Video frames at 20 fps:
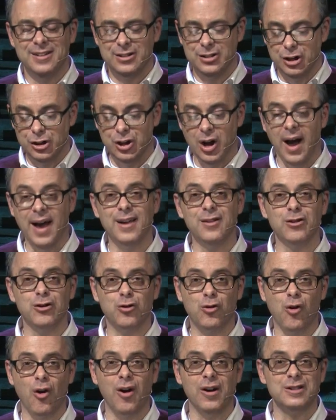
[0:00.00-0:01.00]
to die on the
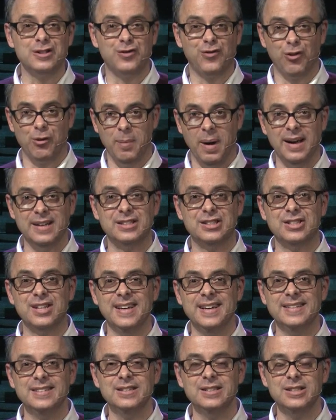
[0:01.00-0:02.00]
cross for my
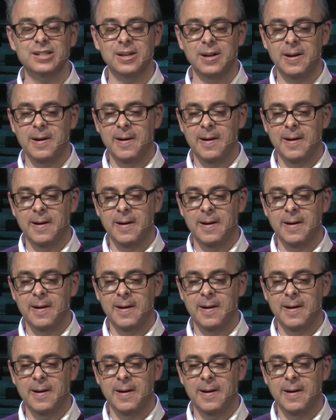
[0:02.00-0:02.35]
sins,